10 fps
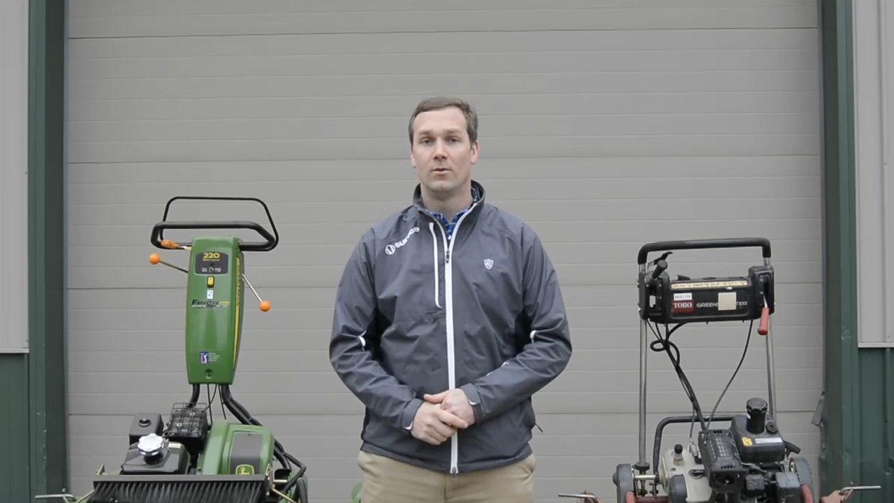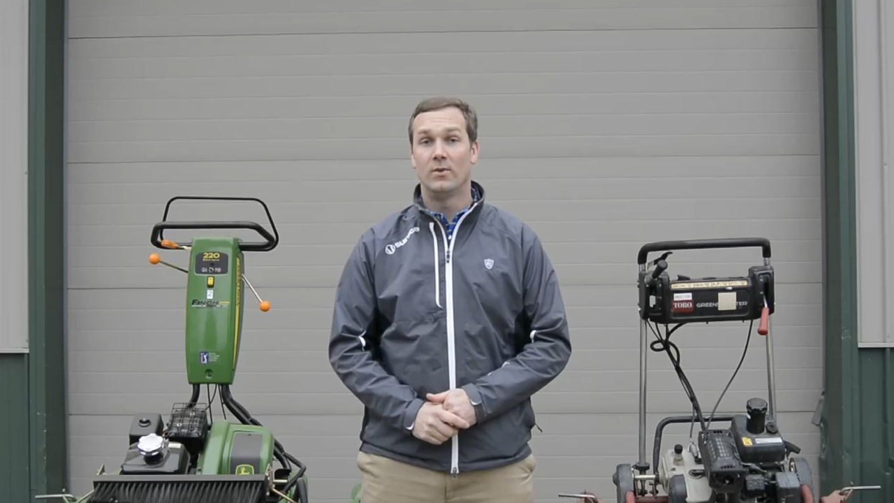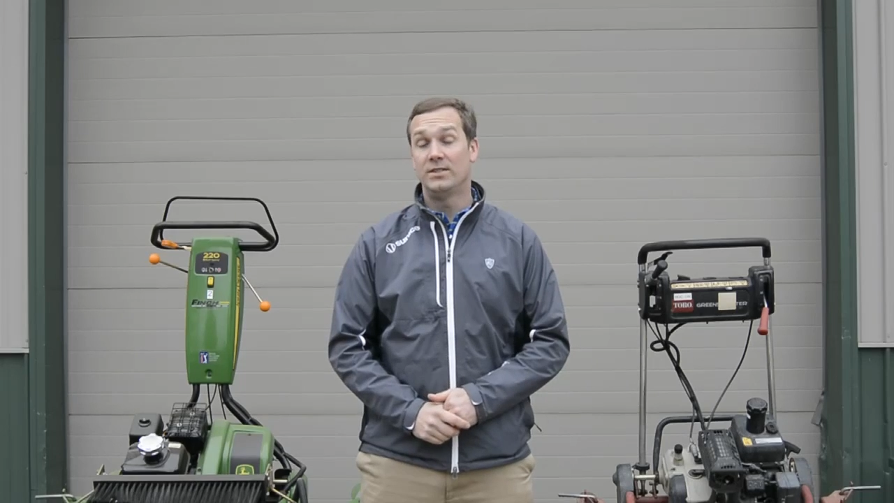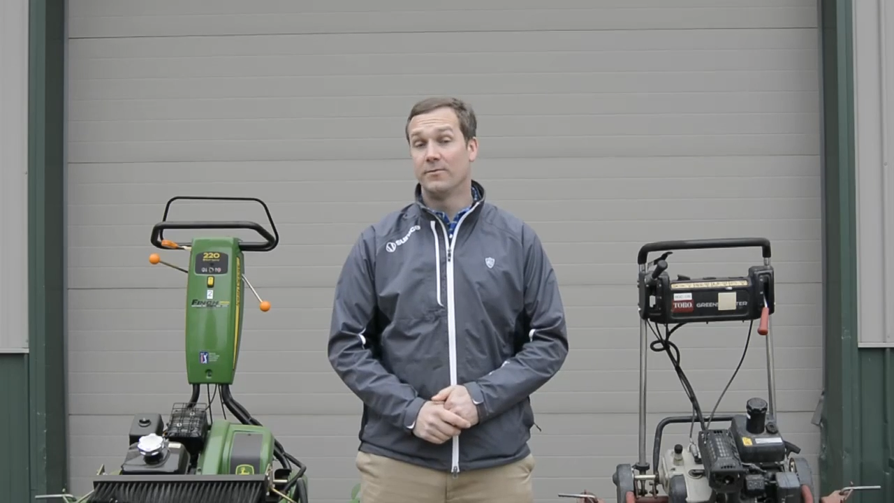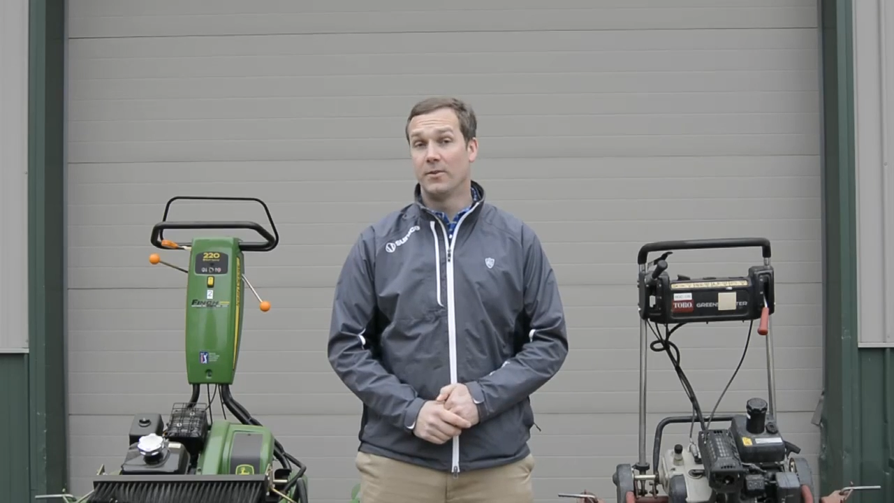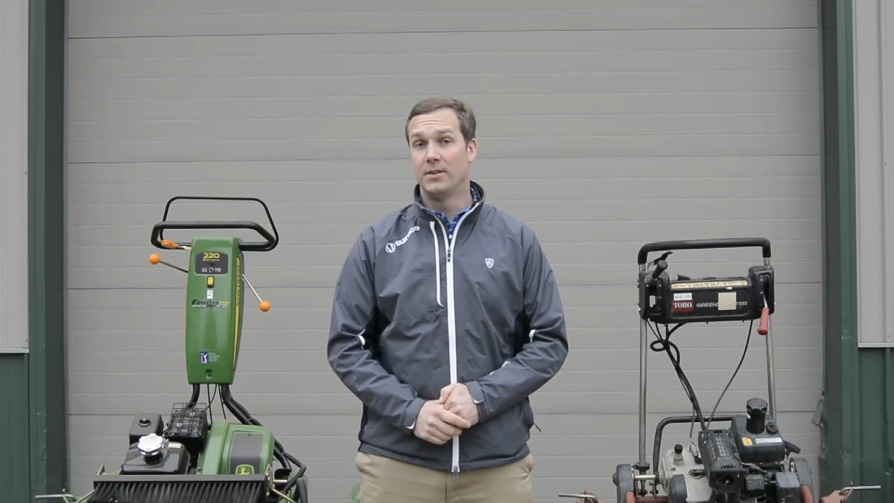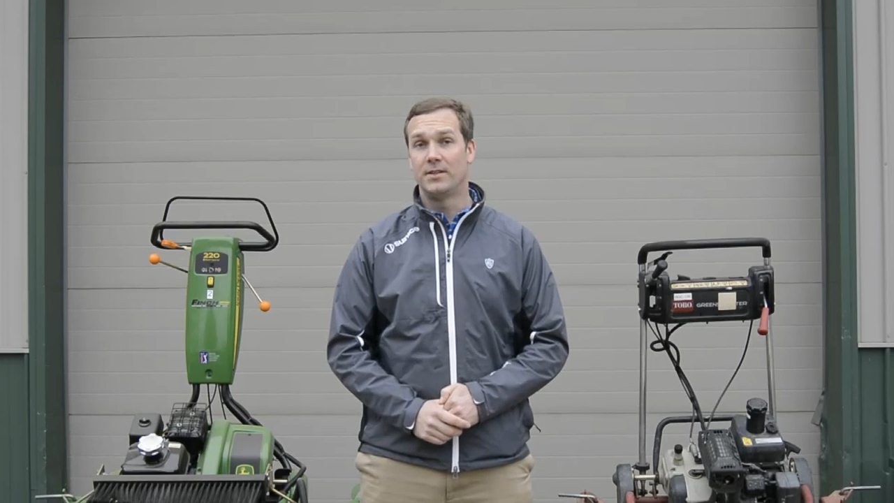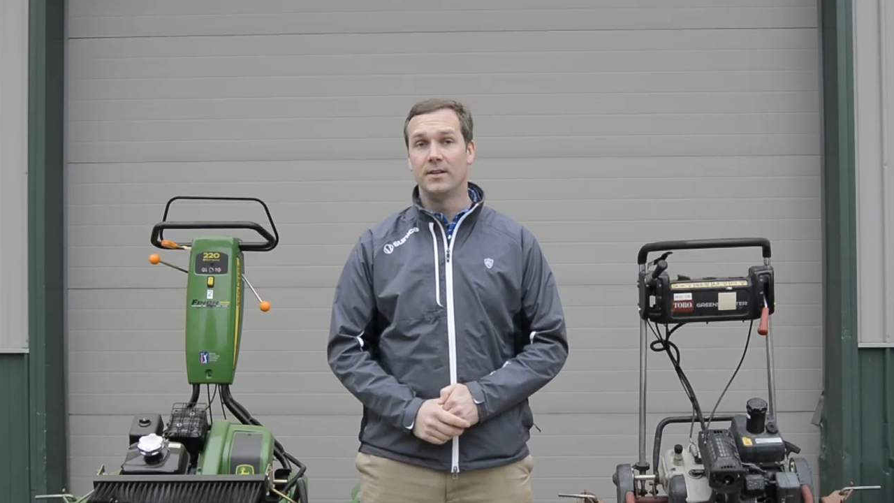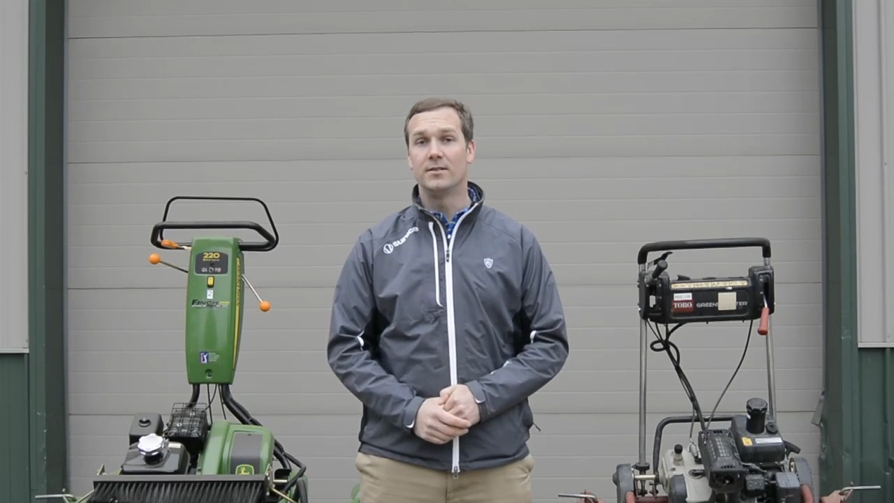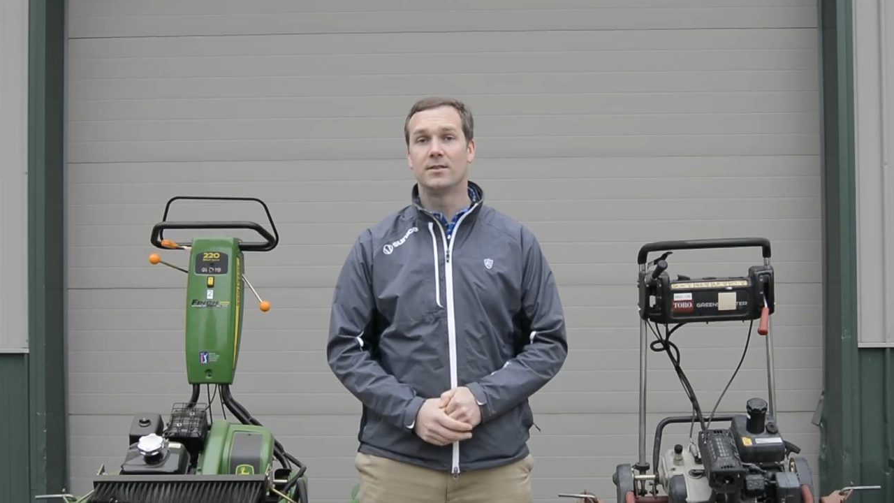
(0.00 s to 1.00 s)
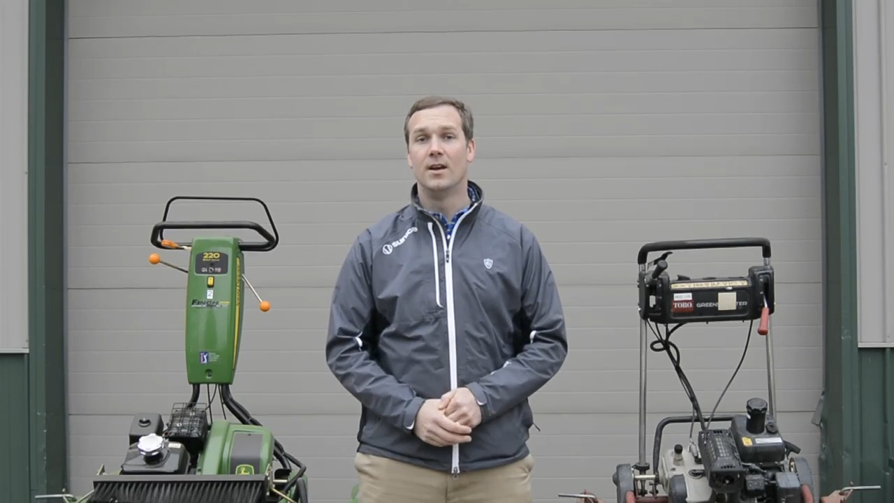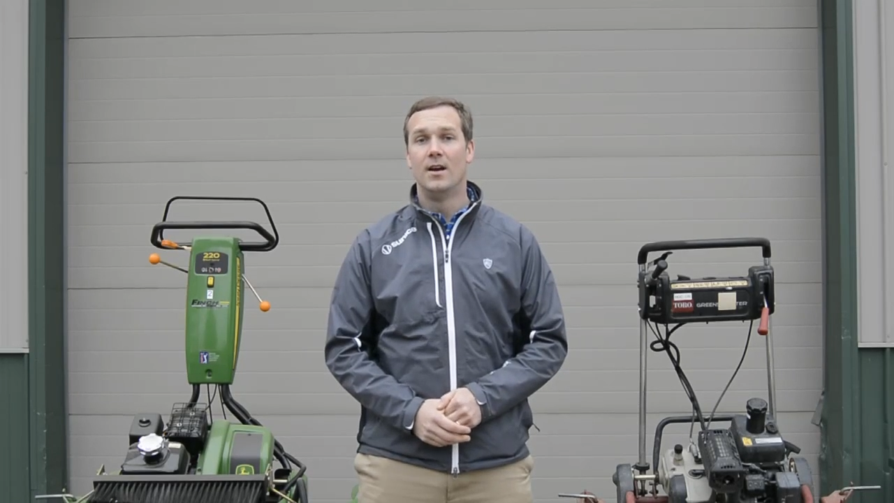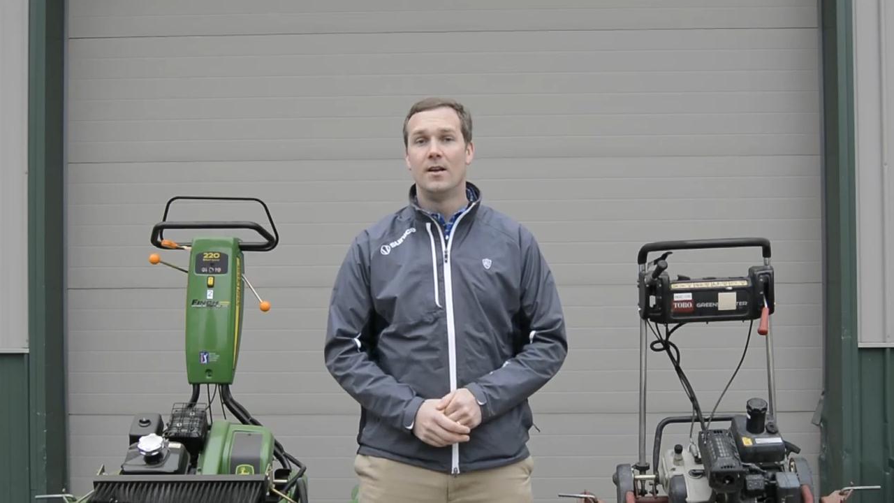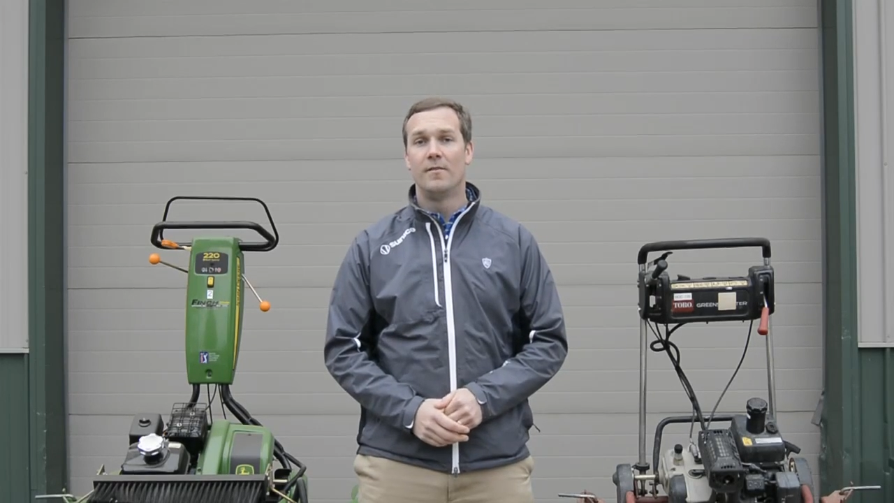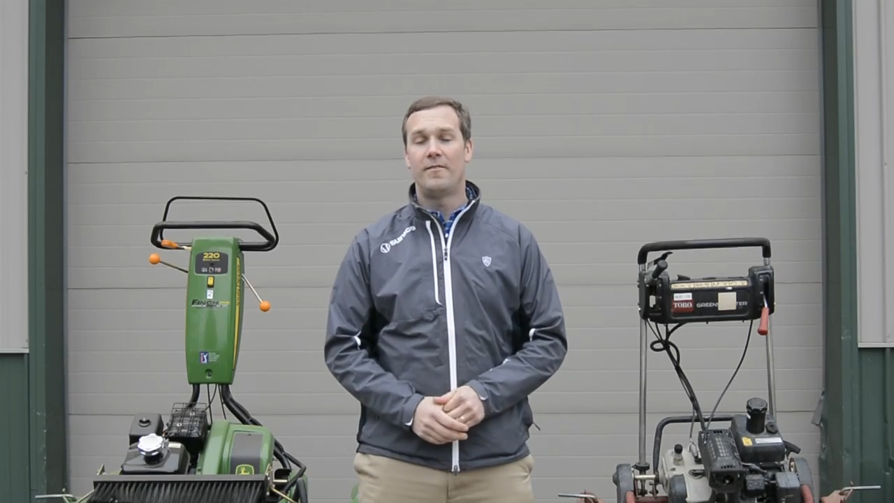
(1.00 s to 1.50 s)
The reason for this is
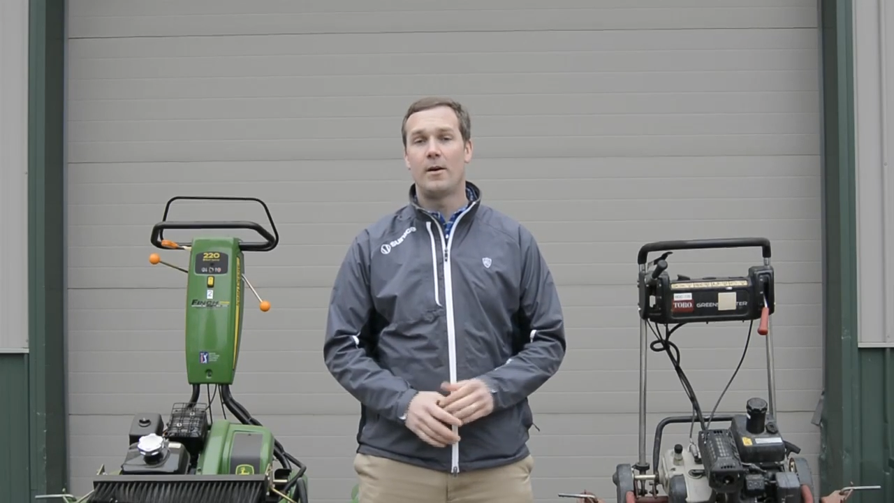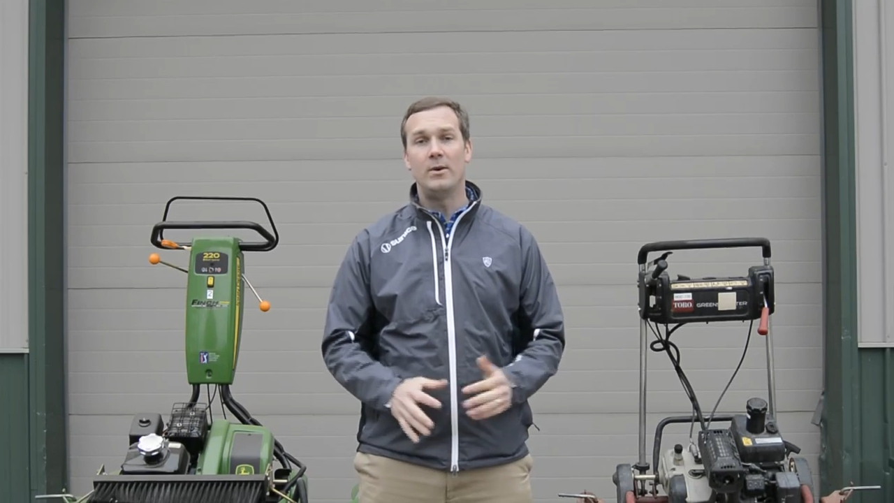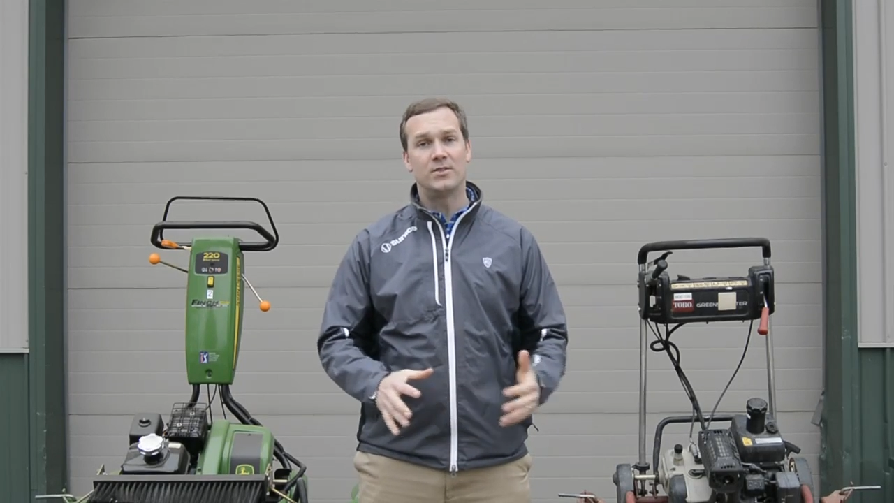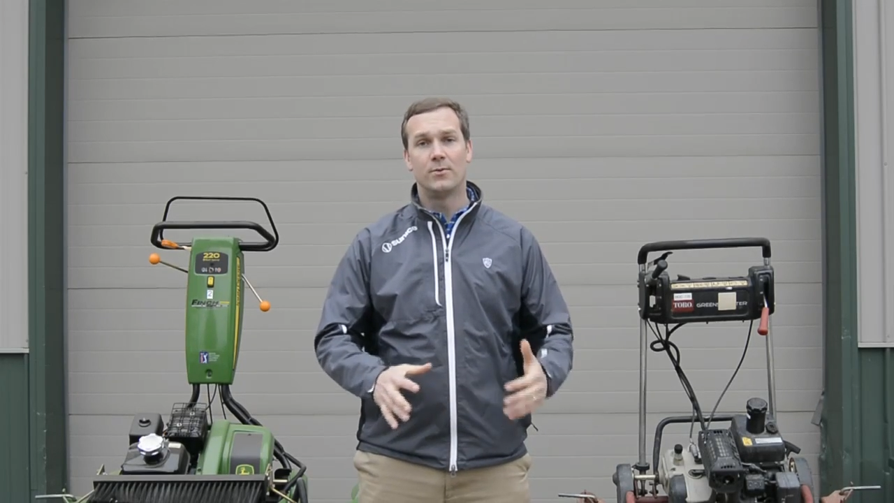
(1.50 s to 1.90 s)
fairways